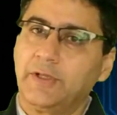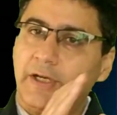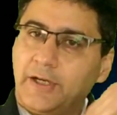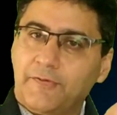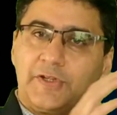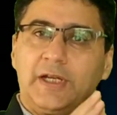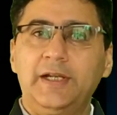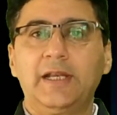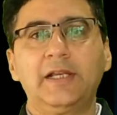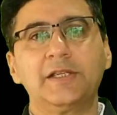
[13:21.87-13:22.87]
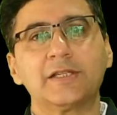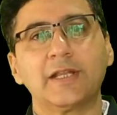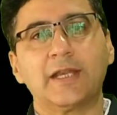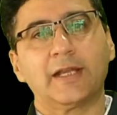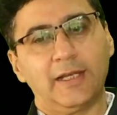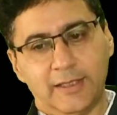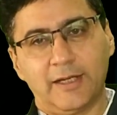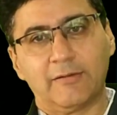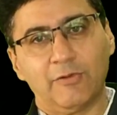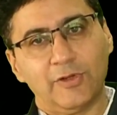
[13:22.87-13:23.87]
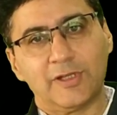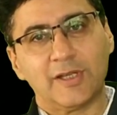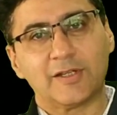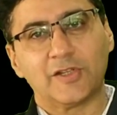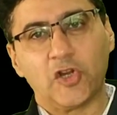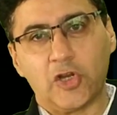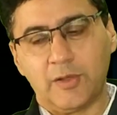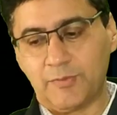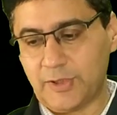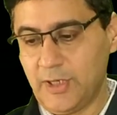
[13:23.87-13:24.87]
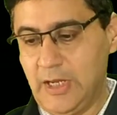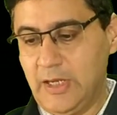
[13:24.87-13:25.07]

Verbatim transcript: with artificial intelligence directly, that you know, these are synonyms.